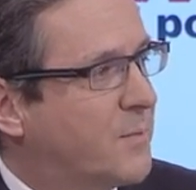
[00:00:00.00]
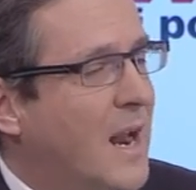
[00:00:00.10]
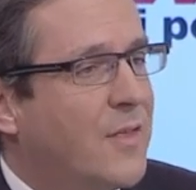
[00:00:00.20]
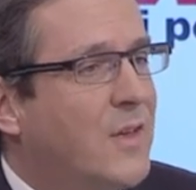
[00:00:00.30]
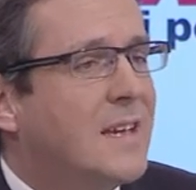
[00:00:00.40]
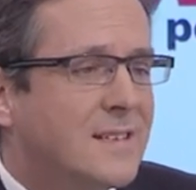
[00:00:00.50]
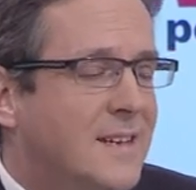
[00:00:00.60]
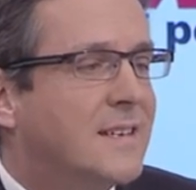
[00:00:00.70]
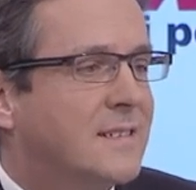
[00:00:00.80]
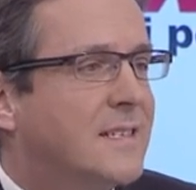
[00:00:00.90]
But I think it's
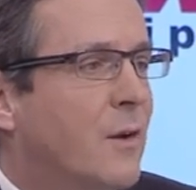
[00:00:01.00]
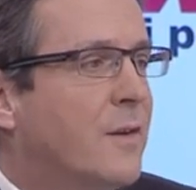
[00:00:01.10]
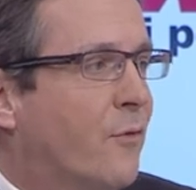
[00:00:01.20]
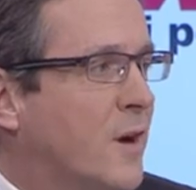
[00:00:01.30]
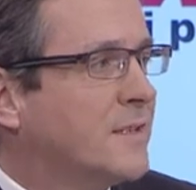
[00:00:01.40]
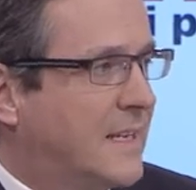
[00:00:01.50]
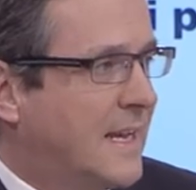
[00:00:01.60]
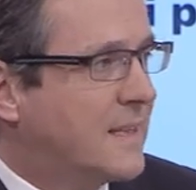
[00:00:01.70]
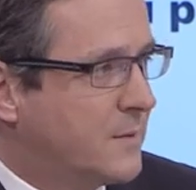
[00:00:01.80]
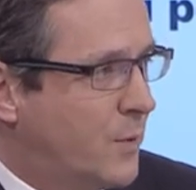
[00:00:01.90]
necessary for us to
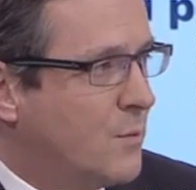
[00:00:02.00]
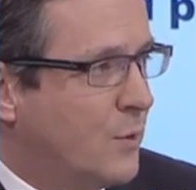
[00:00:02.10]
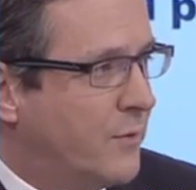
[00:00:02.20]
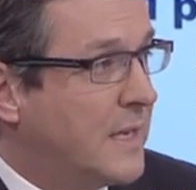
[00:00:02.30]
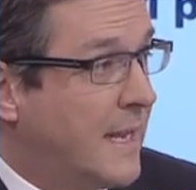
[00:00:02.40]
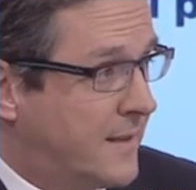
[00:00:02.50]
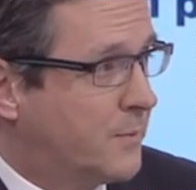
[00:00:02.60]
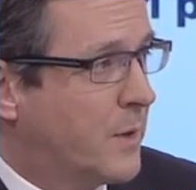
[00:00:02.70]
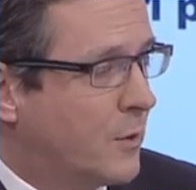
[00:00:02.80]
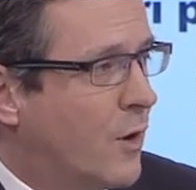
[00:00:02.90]
get this bill moving, get
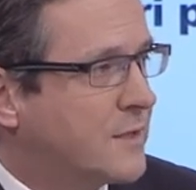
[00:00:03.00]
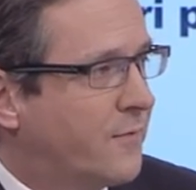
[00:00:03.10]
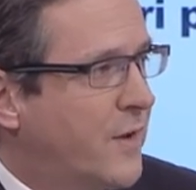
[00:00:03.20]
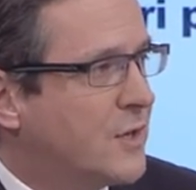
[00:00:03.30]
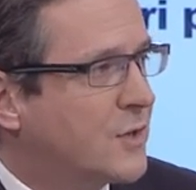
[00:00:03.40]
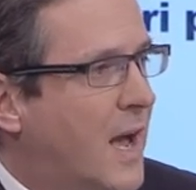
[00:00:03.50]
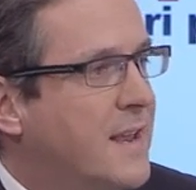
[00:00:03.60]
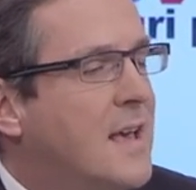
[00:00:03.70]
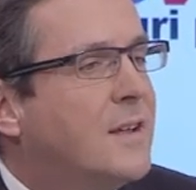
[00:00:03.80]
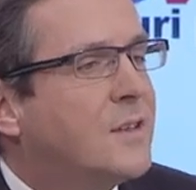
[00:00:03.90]
this bill across the finish
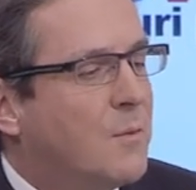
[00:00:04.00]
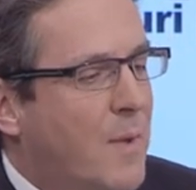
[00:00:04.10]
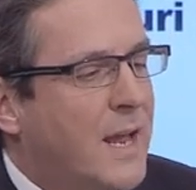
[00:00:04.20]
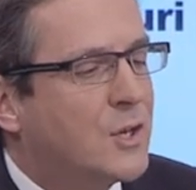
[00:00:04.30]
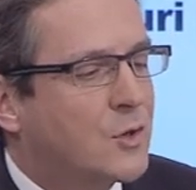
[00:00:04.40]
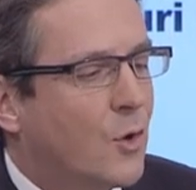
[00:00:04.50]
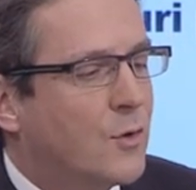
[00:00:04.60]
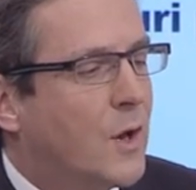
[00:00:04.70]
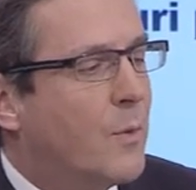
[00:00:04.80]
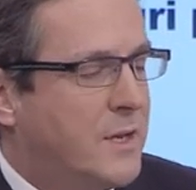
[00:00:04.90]
line to make
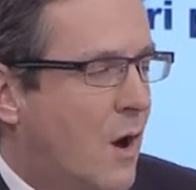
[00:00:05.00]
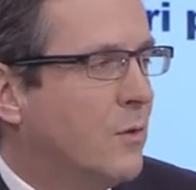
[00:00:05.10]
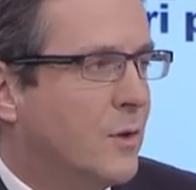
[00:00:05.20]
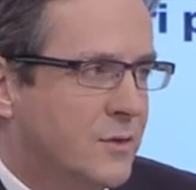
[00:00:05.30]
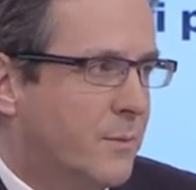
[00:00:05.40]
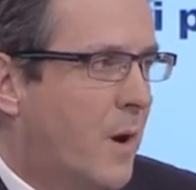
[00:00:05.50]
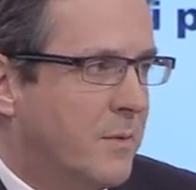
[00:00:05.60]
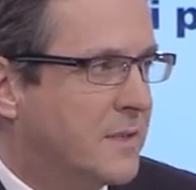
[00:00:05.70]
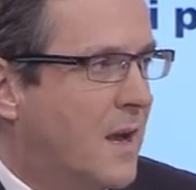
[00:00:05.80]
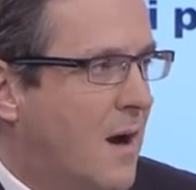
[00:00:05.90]
sure that we don't lose the
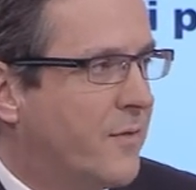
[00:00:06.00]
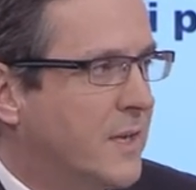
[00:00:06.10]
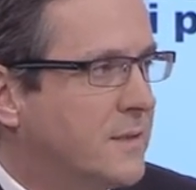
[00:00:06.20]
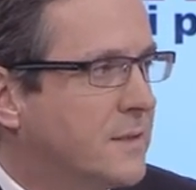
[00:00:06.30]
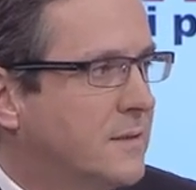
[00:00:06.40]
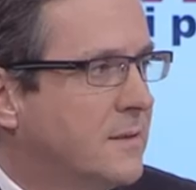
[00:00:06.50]
public's confidence.